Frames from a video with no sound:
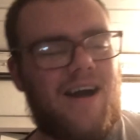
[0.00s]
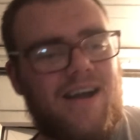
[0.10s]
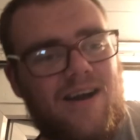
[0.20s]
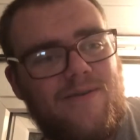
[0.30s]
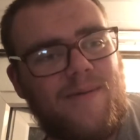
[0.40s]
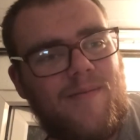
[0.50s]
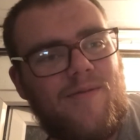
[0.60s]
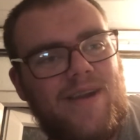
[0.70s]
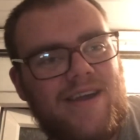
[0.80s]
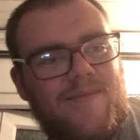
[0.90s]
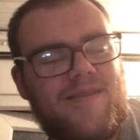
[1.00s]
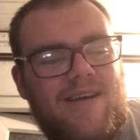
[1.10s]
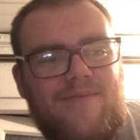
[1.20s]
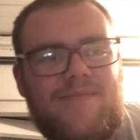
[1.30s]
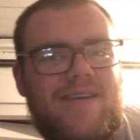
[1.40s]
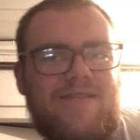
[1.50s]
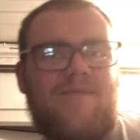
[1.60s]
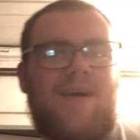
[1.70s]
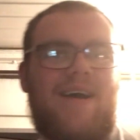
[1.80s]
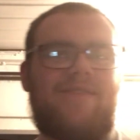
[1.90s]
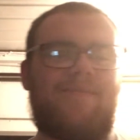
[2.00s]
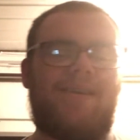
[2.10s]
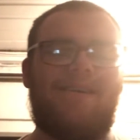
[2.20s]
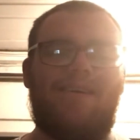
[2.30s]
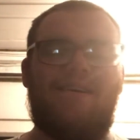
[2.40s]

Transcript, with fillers: can't remember when it comes out. That's so bad of me.